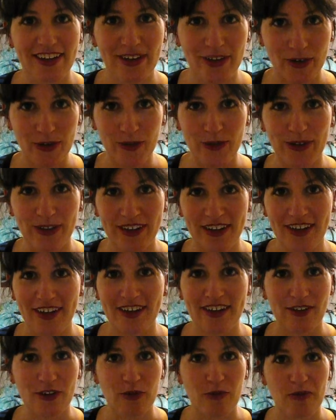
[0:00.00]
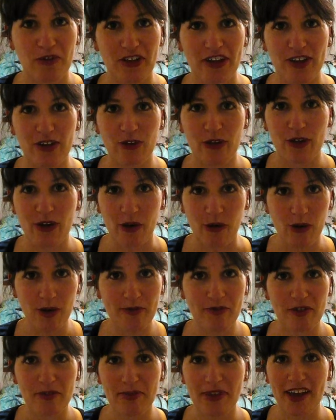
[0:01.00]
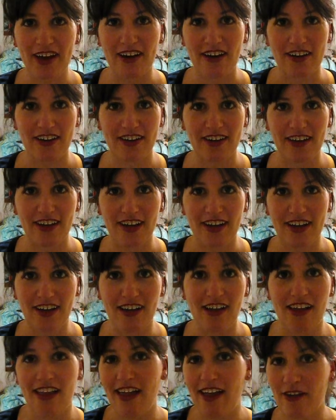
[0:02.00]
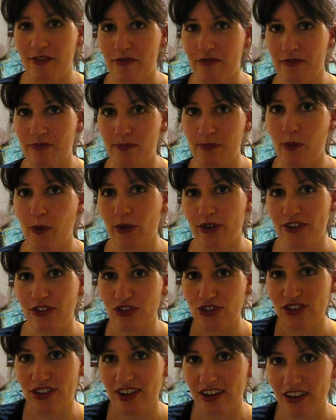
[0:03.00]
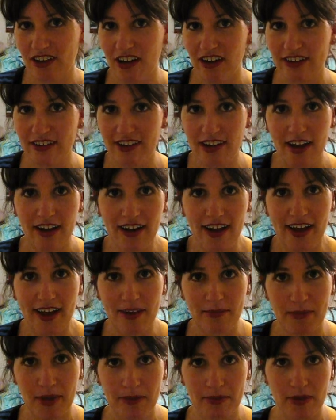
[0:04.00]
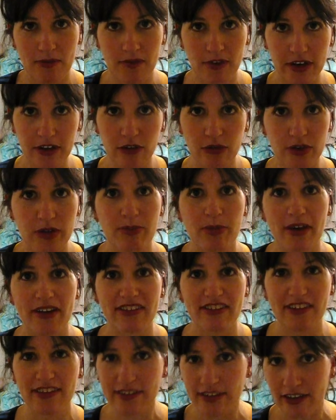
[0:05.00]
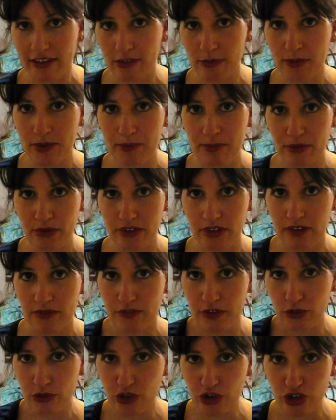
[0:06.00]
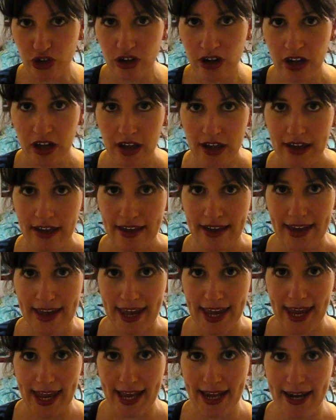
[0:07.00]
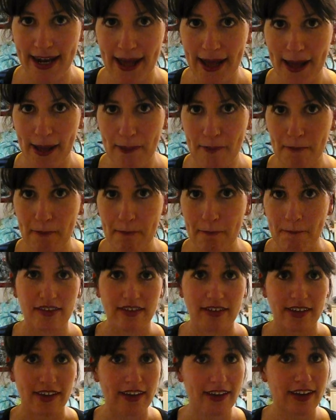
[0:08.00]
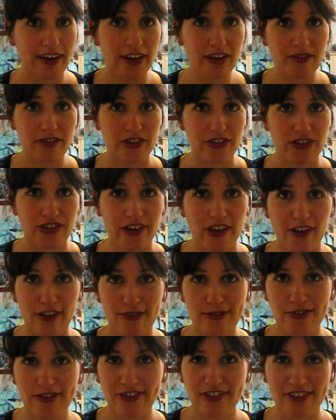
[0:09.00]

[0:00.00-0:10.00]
Cool hopefully it'll go up from there and uh, I'll have more interesting content and maybe video responses to other people in the future. And um, take care of yourself.